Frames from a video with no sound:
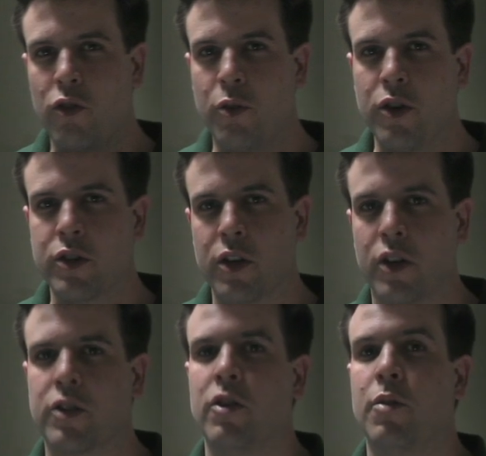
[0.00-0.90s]
of moisture
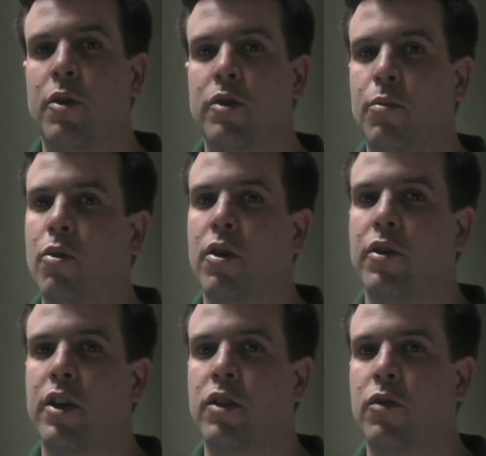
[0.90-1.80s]
are two of the most
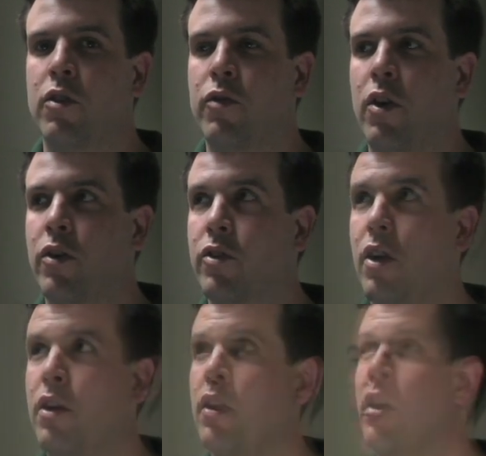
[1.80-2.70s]
important things for you to focus
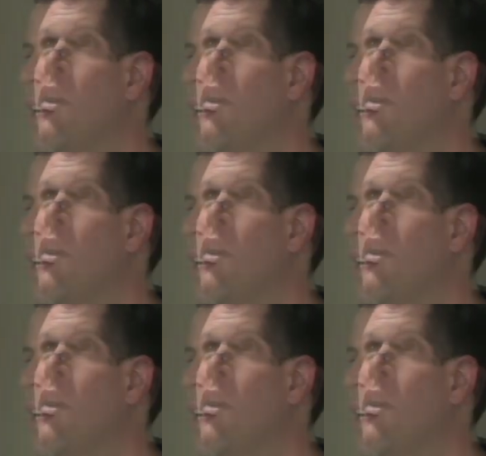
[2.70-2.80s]
on.